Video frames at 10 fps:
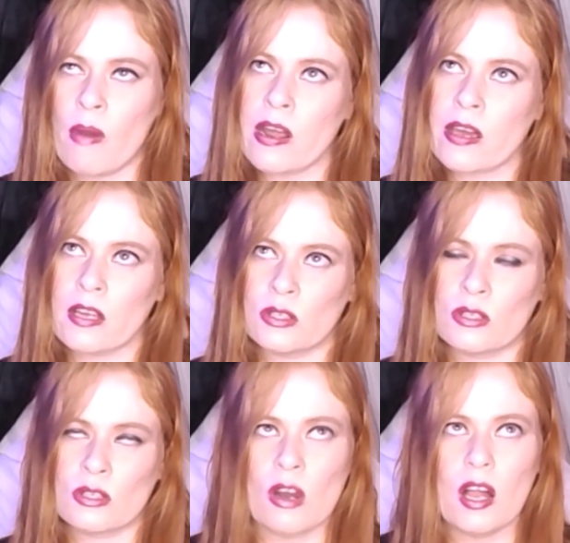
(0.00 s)
They want to
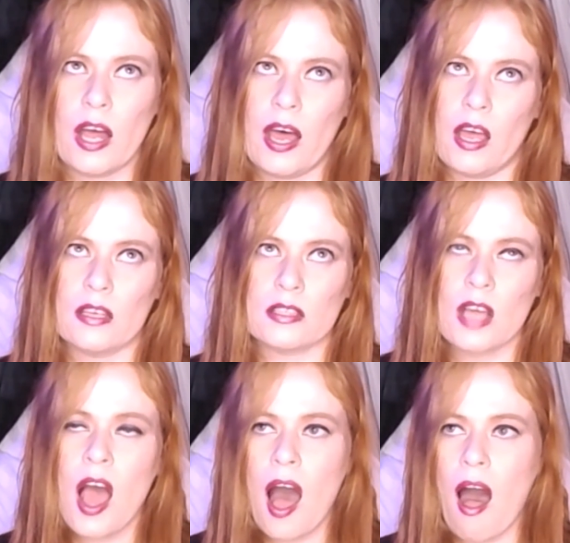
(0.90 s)
control
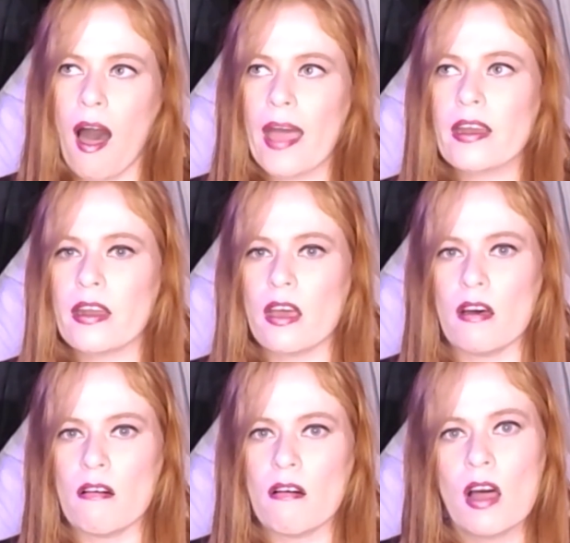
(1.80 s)
us. I
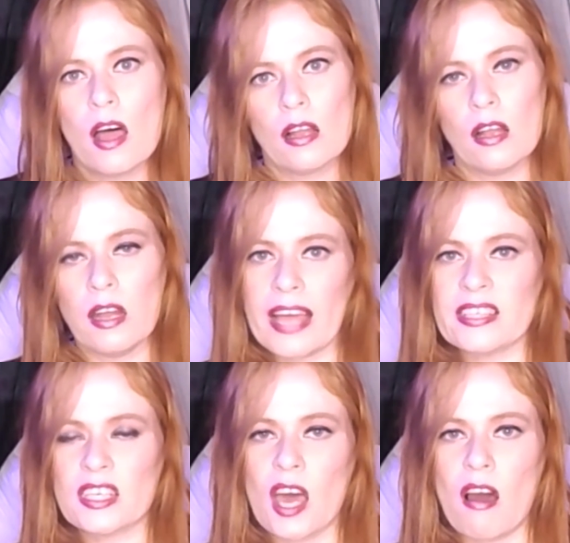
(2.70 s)
know.
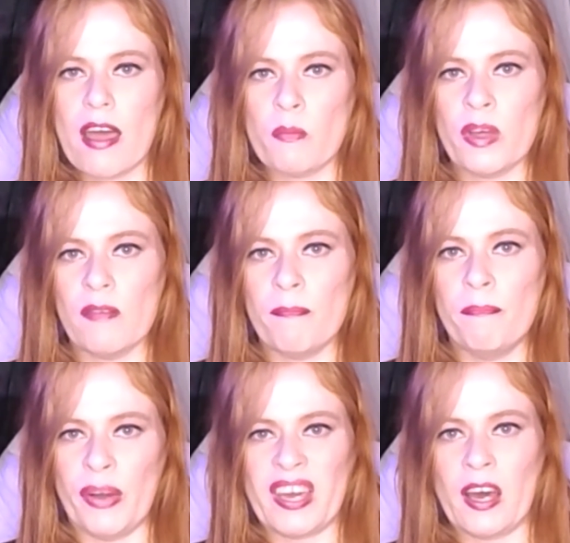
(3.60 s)
Let's go and we'll
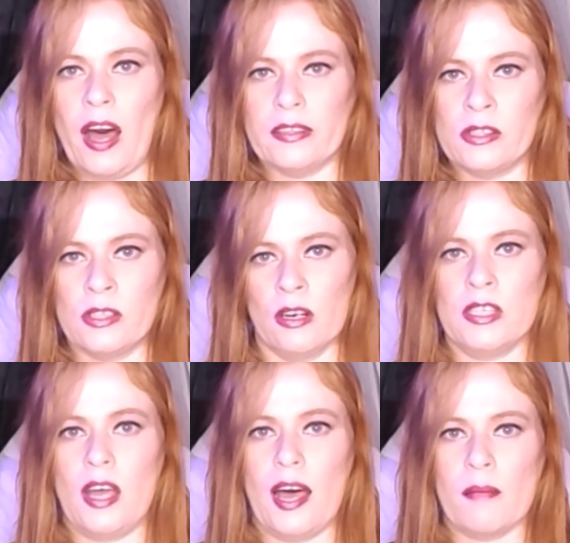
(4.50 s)
boycott
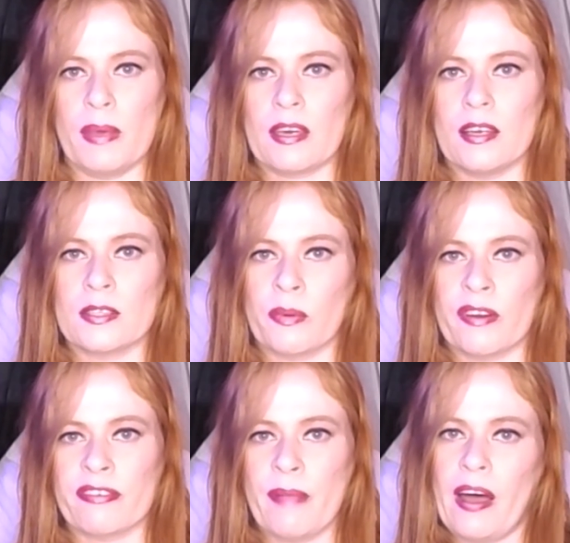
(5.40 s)
Georgia because
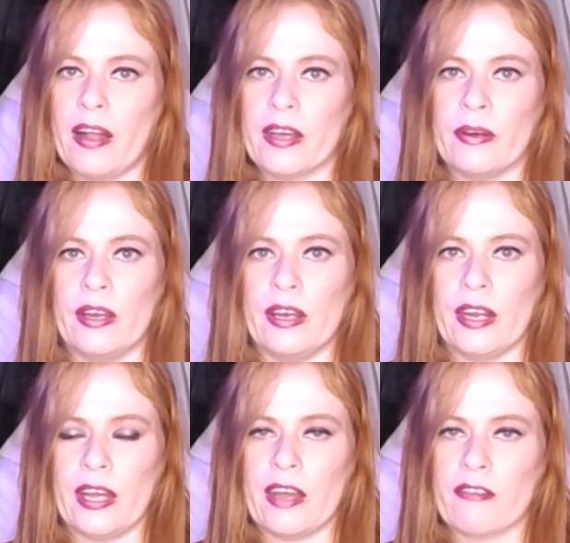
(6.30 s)
we're from
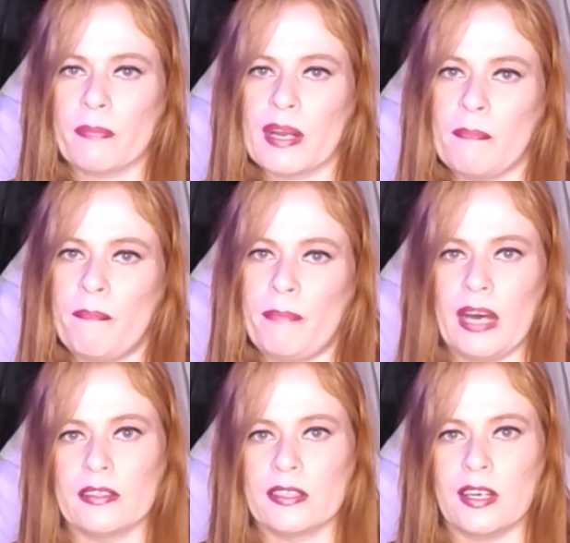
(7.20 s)
Hollywood and everybody
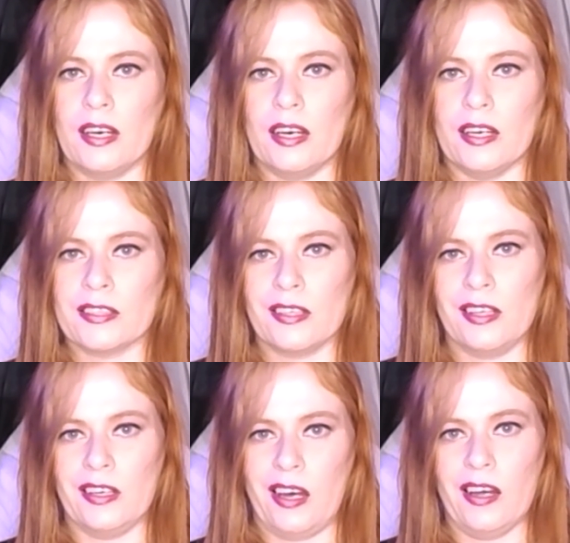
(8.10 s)
bows to us.
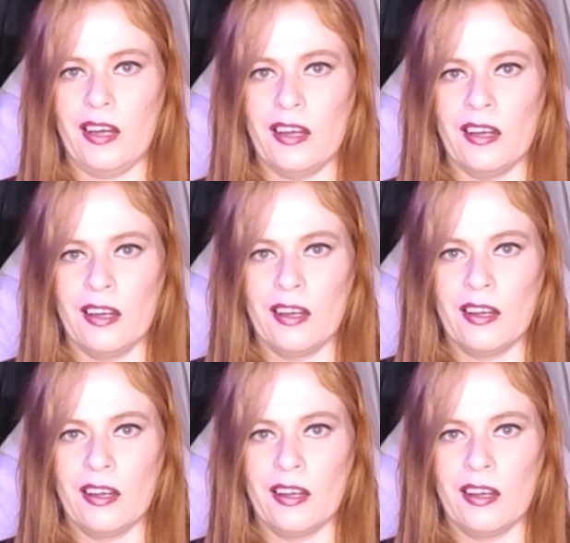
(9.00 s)
Yeah?